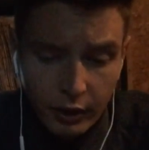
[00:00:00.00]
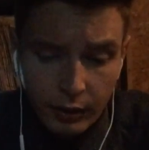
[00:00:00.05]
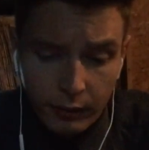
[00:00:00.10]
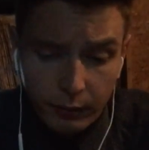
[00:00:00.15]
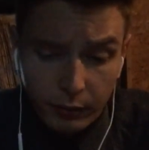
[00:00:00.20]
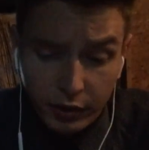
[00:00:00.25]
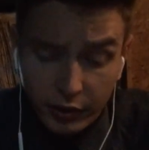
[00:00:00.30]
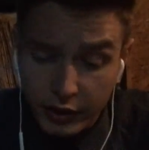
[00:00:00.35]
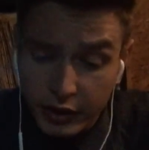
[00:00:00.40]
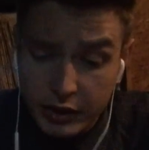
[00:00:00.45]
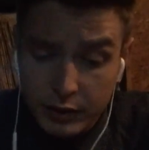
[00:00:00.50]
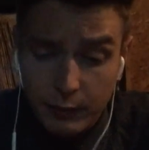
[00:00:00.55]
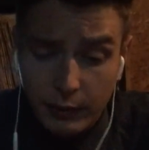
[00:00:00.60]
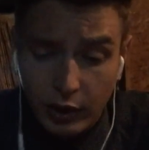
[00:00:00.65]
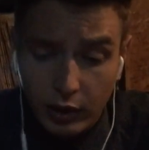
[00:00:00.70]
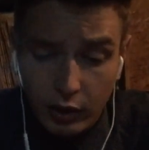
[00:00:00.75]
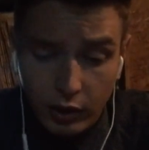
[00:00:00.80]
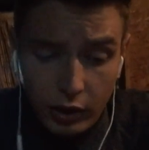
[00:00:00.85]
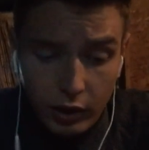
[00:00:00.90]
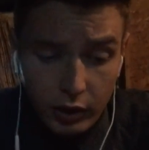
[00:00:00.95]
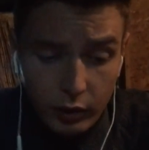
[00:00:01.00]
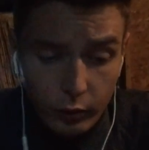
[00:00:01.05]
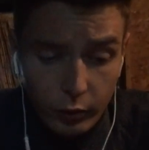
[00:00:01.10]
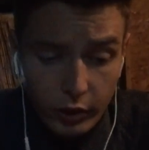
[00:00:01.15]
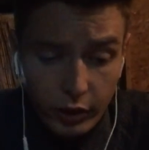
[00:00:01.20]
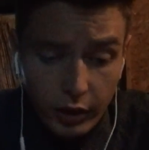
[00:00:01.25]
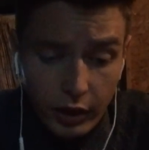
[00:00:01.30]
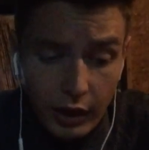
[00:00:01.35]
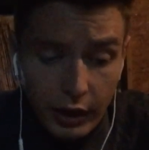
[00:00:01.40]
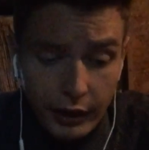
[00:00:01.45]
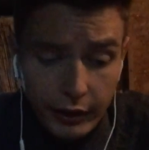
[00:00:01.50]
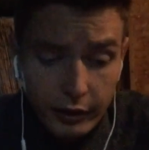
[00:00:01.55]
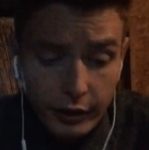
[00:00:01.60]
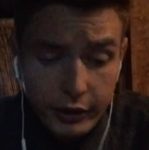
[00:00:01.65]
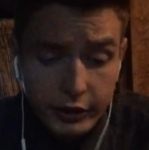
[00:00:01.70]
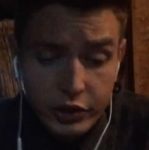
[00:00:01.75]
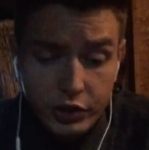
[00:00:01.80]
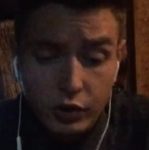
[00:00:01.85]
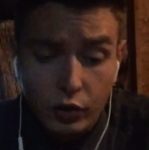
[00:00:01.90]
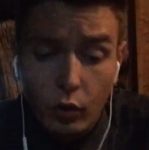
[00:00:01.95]
But in this monologue, we're going to
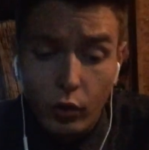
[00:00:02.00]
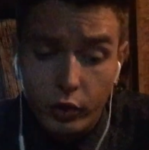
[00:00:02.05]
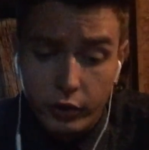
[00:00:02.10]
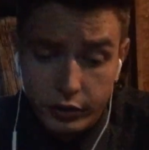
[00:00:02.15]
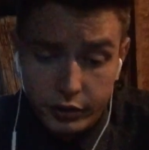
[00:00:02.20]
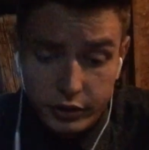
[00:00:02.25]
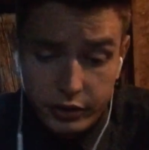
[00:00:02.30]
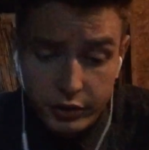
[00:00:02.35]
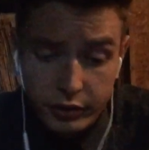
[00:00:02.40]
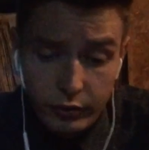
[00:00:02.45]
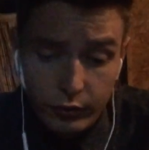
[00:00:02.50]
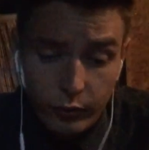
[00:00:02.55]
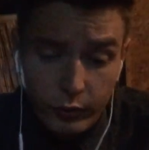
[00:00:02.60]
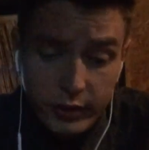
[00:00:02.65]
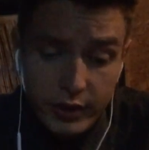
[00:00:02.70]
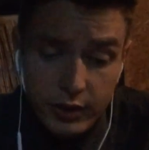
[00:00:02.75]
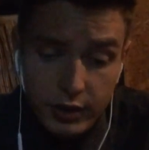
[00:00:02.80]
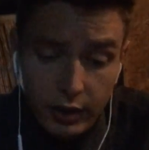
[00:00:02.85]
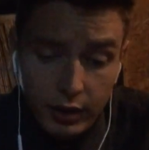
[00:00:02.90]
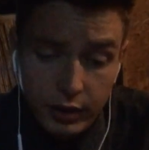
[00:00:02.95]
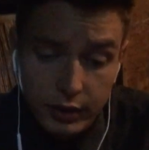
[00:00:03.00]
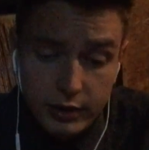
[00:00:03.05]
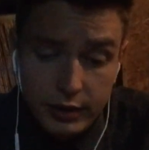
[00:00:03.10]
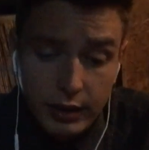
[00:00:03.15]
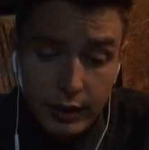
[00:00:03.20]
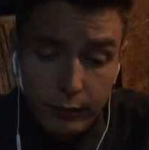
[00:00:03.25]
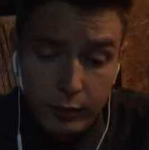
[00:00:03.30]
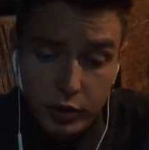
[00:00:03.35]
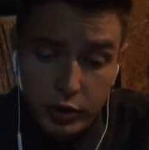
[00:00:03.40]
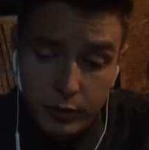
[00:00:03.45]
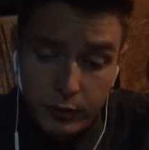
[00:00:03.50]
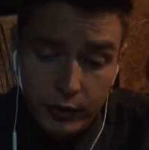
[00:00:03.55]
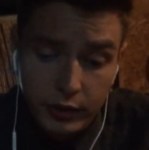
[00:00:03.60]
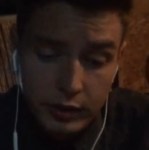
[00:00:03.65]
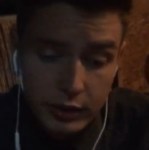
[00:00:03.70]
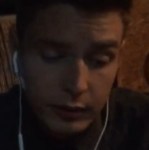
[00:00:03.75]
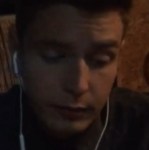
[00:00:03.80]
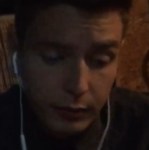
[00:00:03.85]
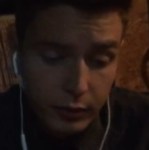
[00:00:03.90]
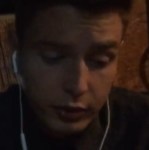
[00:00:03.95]
highlight stores, retail
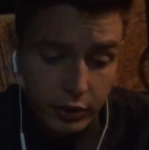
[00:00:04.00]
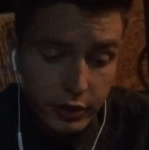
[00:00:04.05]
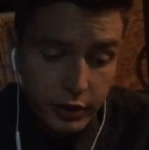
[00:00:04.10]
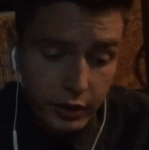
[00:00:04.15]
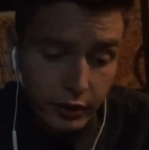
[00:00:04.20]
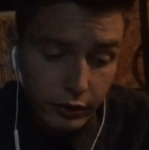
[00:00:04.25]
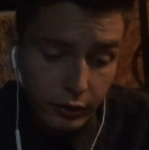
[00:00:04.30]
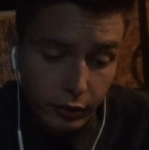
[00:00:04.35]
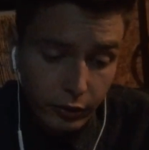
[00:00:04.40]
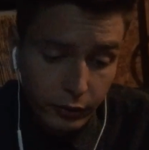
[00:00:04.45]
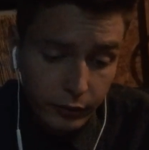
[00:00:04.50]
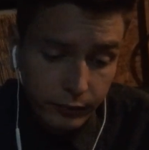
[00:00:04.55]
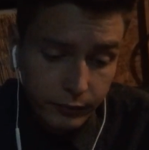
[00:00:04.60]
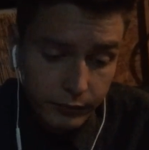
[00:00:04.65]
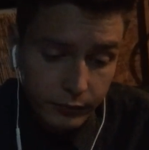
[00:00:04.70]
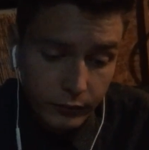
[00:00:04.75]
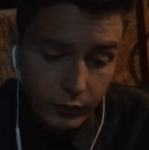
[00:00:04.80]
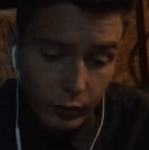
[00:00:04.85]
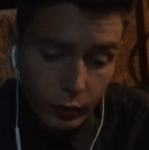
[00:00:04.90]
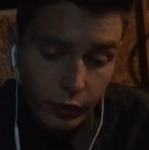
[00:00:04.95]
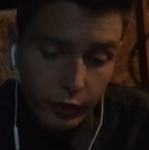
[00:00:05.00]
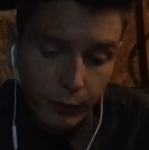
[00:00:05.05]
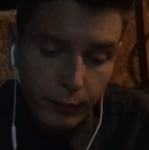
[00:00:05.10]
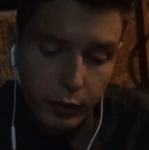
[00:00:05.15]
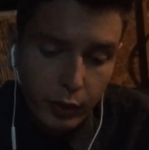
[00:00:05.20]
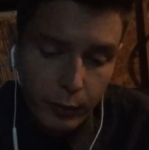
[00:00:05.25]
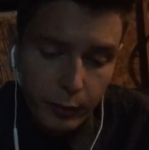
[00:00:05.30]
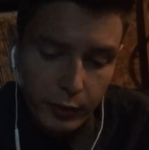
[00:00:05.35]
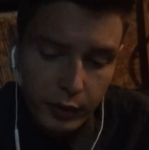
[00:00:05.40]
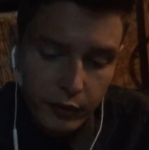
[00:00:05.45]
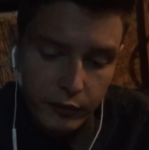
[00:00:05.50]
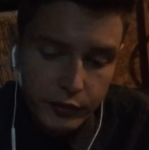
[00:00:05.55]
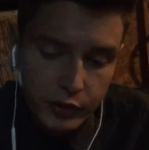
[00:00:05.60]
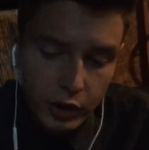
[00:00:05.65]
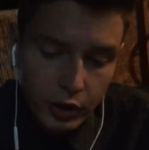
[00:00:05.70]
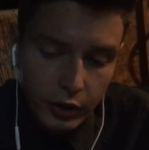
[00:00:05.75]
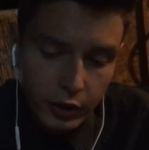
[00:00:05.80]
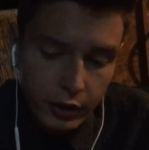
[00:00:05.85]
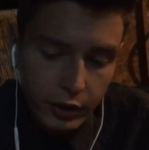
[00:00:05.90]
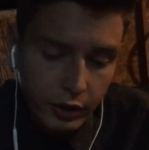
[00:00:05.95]
establishments in particular, where the perping of
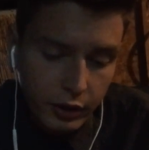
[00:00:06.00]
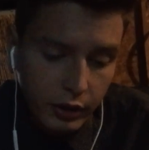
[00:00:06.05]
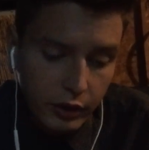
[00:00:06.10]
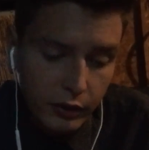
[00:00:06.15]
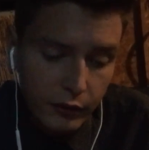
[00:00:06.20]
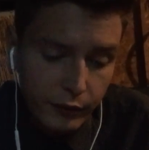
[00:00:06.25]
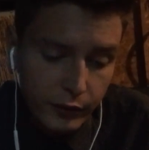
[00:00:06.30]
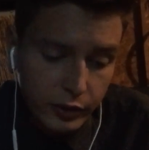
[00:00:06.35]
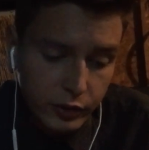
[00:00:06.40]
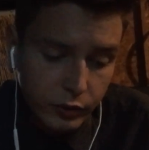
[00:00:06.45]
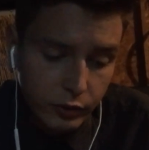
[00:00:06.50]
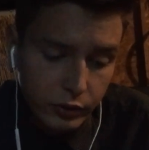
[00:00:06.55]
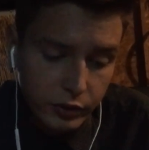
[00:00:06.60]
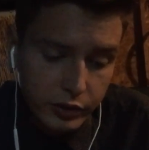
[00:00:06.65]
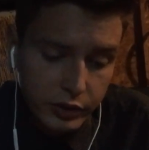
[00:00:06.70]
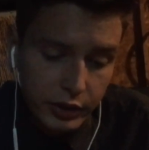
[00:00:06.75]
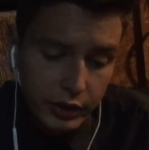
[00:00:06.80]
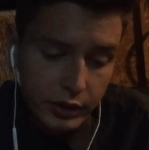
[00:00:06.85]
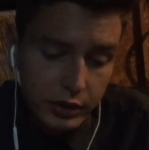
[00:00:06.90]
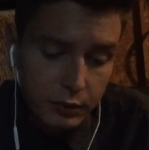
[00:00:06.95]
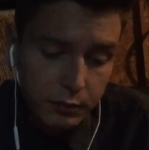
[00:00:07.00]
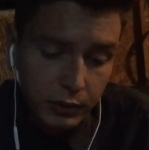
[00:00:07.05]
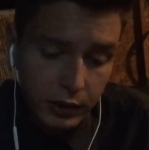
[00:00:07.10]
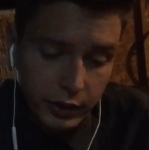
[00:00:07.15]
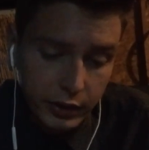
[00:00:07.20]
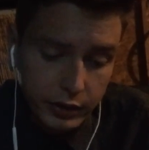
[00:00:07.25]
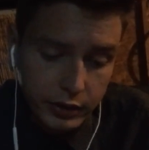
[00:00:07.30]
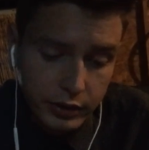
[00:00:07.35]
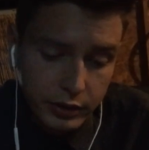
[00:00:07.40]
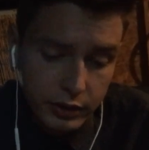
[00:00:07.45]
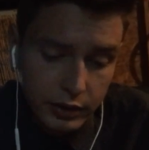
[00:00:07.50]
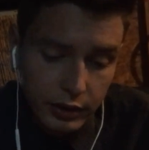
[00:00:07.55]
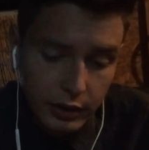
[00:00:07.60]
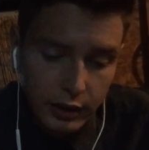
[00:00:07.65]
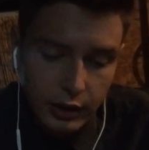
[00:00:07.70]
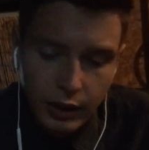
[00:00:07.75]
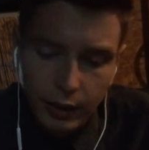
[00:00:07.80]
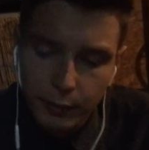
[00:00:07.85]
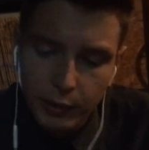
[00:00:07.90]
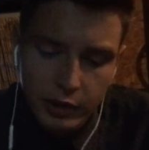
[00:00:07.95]
targeted individuals takes place.
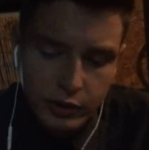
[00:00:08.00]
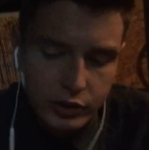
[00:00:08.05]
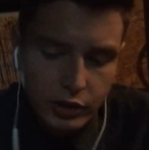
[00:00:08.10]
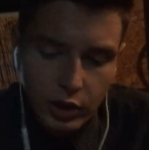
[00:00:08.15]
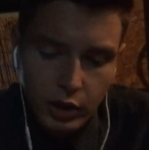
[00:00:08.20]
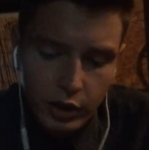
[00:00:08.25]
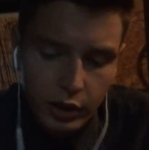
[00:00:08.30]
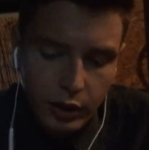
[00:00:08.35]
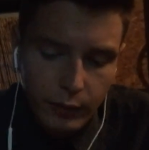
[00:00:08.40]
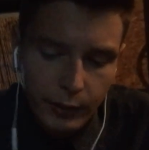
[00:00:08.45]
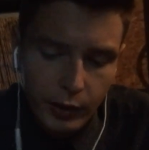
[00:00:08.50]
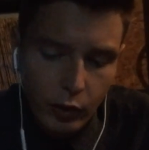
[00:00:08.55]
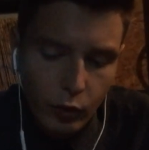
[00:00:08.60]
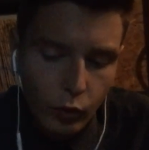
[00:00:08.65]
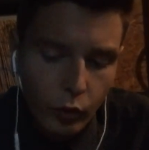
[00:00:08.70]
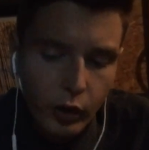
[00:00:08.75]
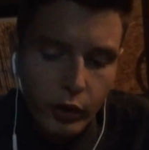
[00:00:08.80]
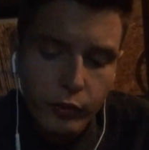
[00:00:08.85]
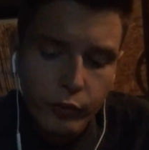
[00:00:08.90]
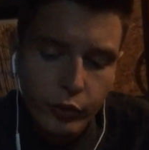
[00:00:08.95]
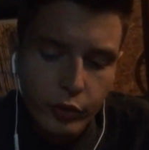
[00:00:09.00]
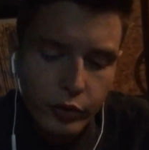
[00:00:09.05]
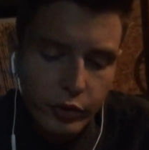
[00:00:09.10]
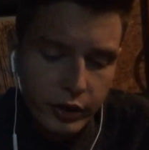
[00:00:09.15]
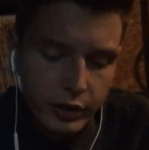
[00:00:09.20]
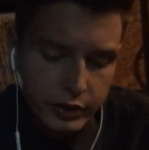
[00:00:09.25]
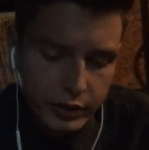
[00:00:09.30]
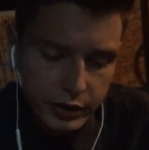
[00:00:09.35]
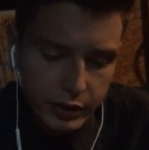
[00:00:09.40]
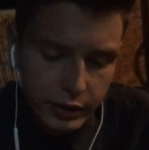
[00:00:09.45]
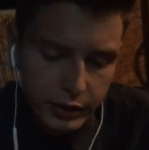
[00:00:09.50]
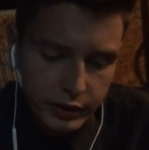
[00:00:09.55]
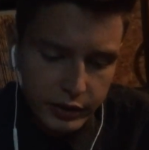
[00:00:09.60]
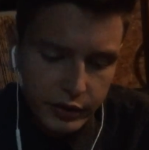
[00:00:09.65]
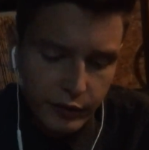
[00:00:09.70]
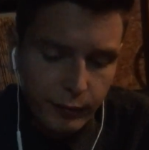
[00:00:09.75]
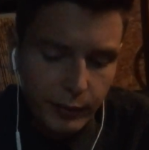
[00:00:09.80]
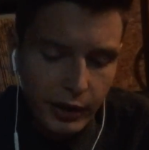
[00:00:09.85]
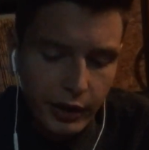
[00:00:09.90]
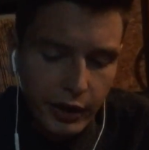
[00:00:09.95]
I'm not talking about one rude incidence
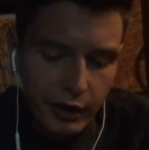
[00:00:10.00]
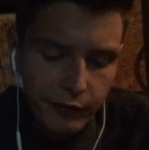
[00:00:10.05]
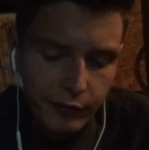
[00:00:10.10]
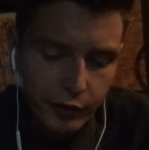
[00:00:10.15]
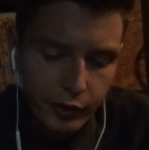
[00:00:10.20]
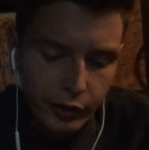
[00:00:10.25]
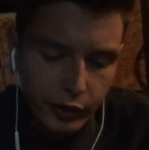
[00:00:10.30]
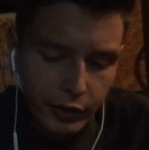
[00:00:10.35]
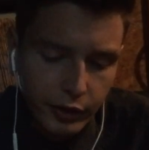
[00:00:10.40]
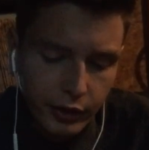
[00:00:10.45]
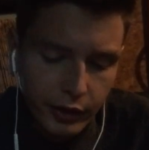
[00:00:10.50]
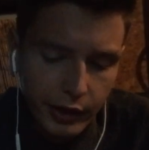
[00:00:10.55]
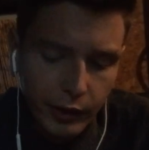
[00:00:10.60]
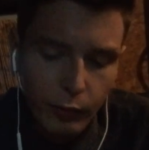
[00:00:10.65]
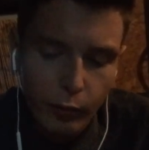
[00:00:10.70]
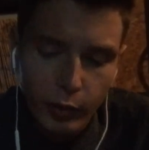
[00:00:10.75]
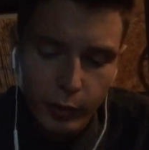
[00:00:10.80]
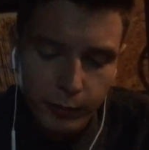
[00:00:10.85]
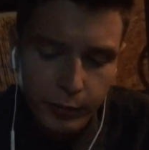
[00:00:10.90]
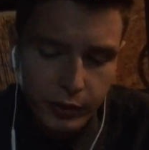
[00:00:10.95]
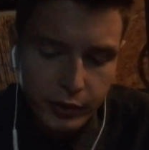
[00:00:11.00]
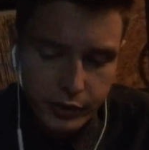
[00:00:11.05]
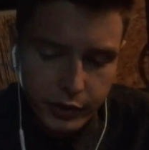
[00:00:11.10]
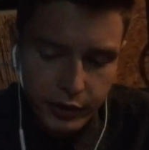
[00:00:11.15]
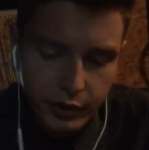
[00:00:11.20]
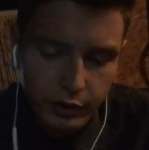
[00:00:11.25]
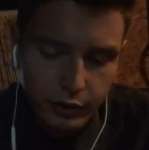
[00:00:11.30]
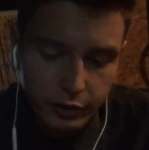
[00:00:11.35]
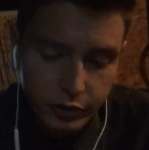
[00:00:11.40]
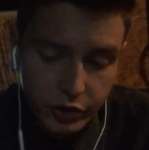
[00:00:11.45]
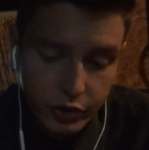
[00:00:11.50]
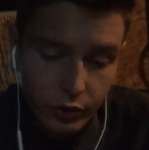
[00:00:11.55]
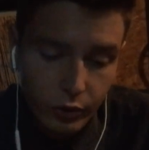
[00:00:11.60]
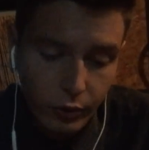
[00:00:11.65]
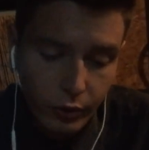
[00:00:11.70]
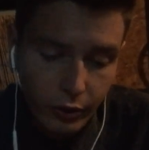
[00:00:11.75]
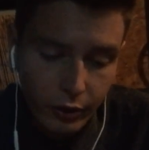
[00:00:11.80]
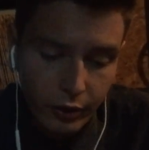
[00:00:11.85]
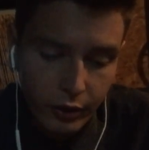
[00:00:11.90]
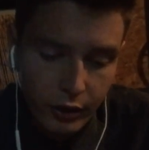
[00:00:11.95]
of behavior at one particular
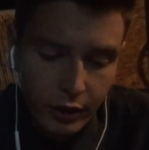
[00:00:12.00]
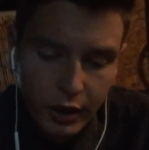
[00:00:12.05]
store.